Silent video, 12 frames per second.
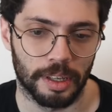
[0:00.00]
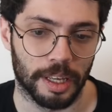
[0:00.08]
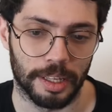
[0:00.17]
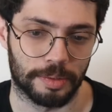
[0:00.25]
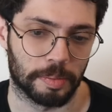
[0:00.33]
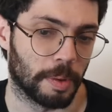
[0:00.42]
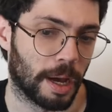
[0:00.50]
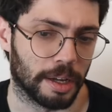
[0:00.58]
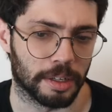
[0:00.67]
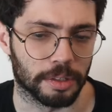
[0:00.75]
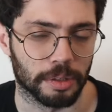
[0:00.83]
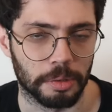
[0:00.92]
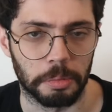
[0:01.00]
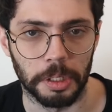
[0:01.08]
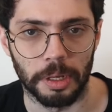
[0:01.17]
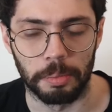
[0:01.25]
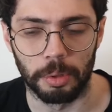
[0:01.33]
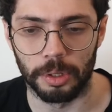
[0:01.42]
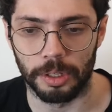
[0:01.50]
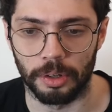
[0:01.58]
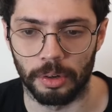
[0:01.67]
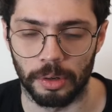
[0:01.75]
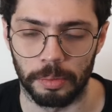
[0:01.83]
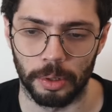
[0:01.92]
it's either going to be a Boolean
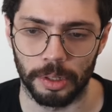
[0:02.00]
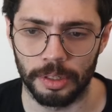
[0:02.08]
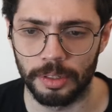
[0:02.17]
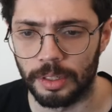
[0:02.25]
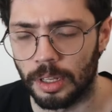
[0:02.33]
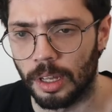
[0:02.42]
or a Boolean.